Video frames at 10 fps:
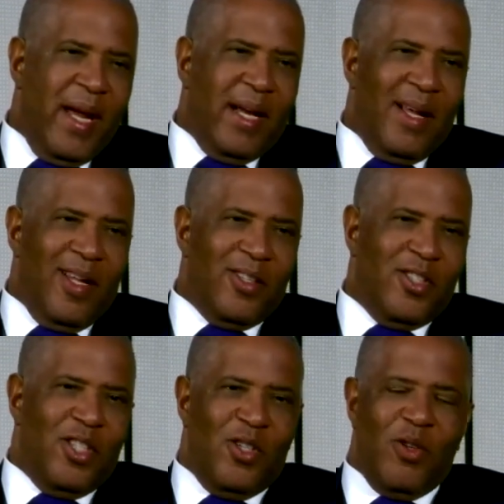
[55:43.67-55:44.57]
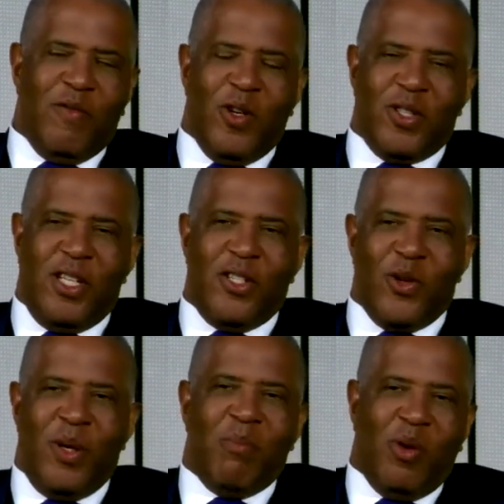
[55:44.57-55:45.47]
black colleges and
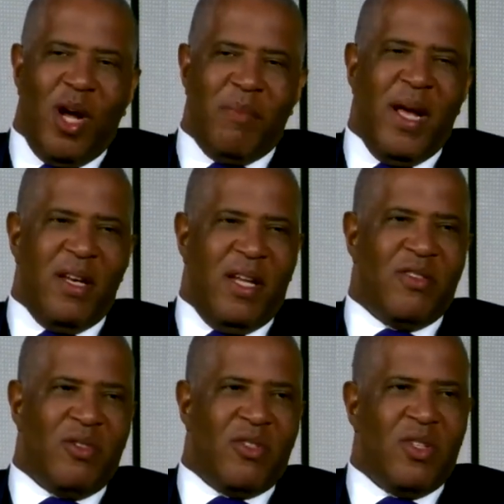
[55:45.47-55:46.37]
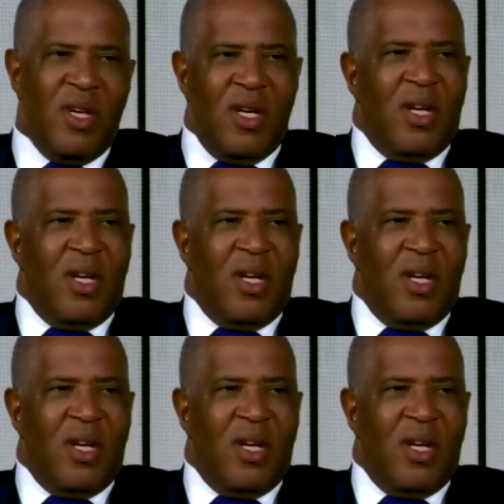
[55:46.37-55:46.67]
universities are in broadband deserts.